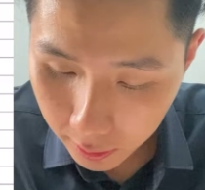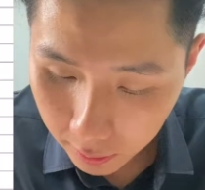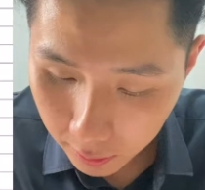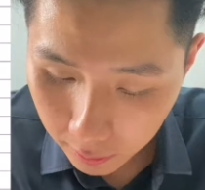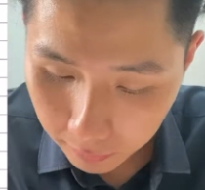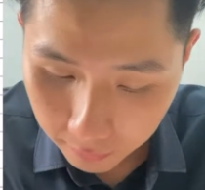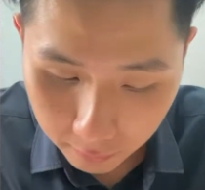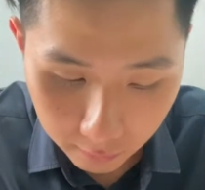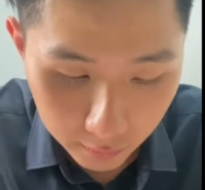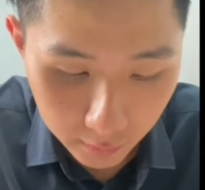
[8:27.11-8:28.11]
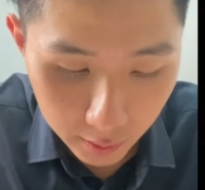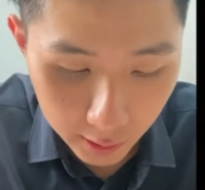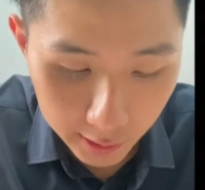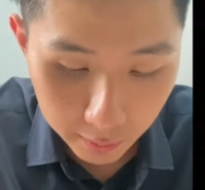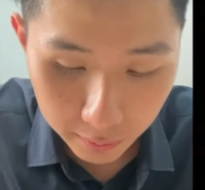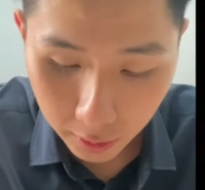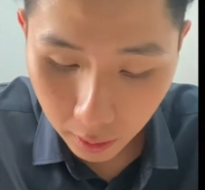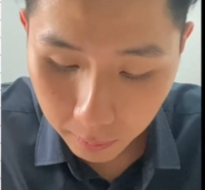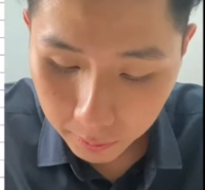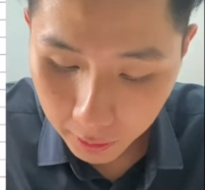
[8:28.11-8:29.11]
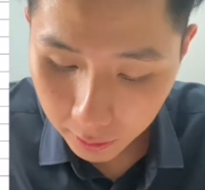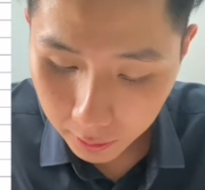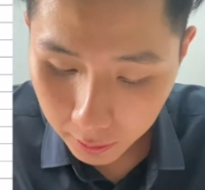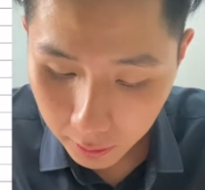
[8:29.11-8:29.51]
Okay, there's some problem here.